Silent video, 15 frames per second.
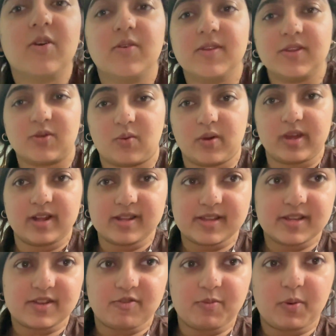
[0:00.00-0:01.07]
all this oil and
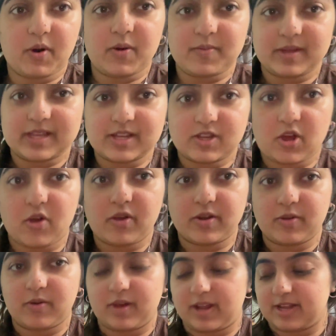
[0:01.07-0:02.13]
stuff put on me, this
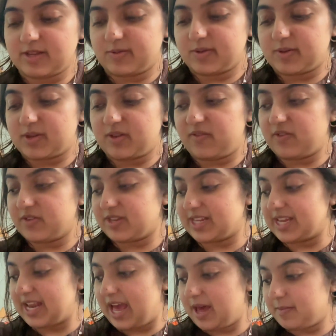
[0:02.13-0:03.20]
coconut oil. It's supposed to be good for your
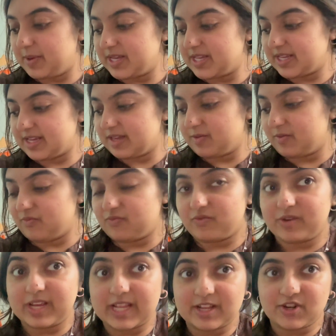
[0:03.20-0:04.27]
skin, and my skin been
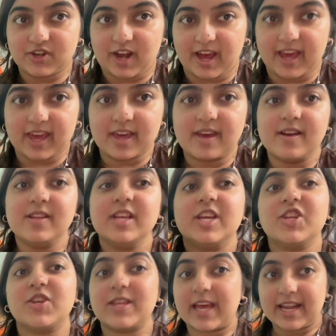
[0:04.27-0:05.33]
really dry.
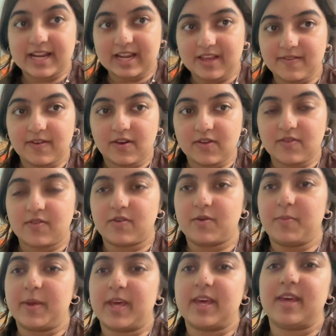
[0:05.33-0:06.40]
So that I'd leave it on for a
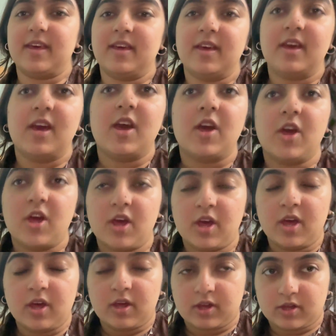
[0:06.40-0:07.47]
bit.
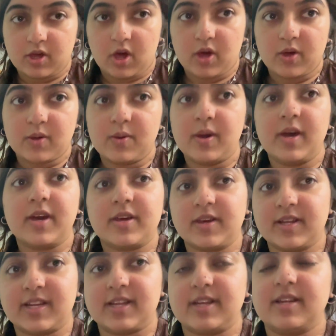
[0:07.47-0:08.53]
Go to
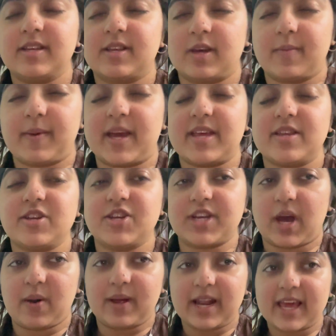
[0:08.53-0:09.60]
dentist, come back in the
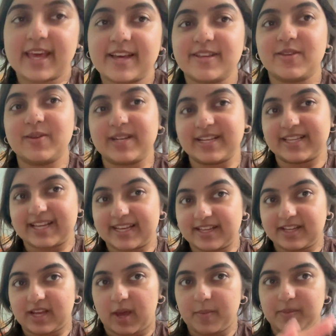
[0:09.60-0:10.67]
shower later, so at least it has
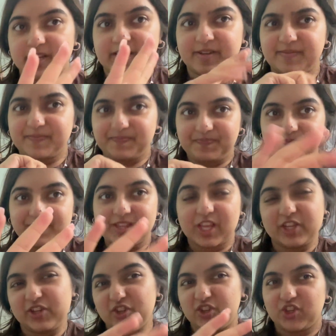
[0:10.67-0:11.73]
time to
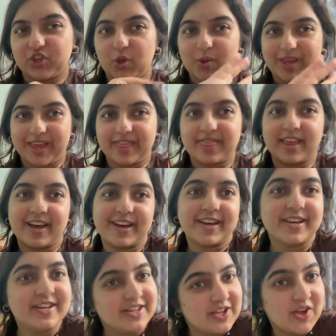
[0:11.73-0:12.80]
soak in
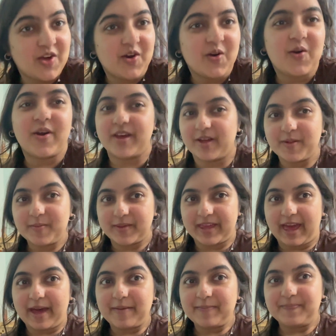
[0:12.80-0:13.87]
the oil, but yeah.